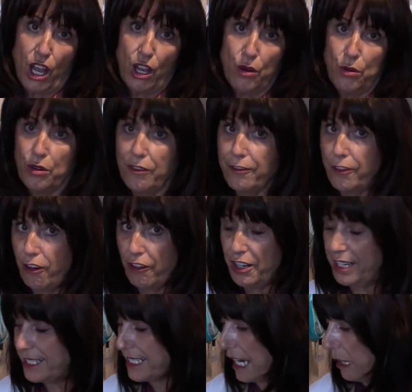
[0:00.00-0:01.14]
own foreign
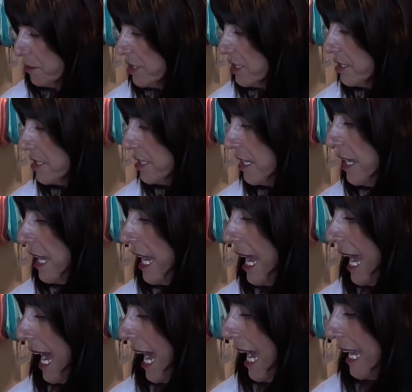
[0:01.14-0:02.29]
adapters,
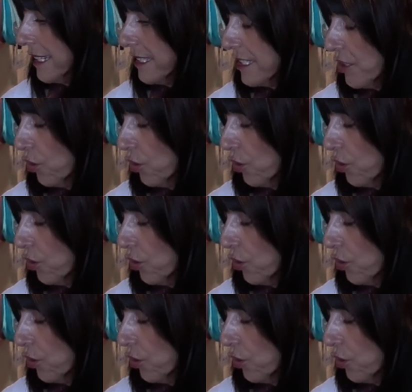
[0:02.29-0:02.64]
and